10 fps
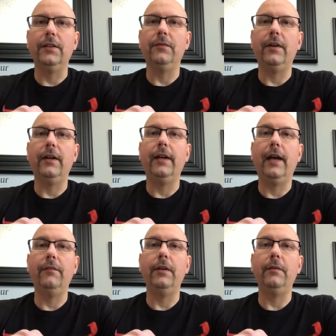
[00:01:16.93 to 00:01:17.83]
It's very
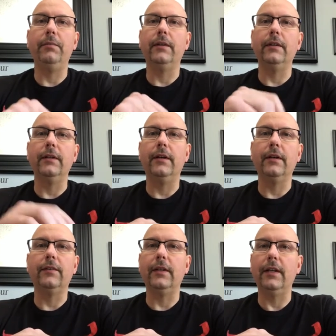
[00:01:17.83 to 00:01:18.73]
heavy, but the
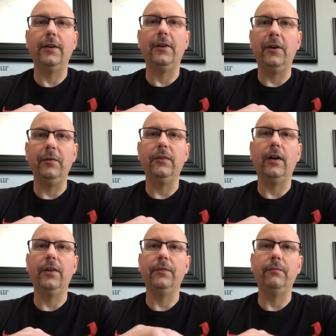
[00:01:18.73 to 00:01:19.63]
lyrics, again, are always
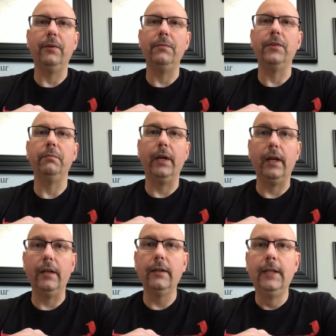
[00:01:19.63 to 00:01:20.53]
awesome from this
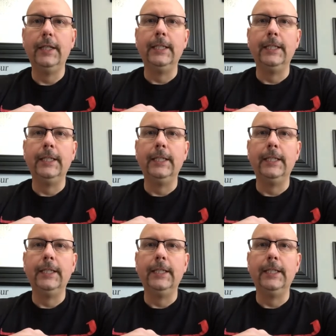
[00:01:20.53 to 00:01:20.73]
band.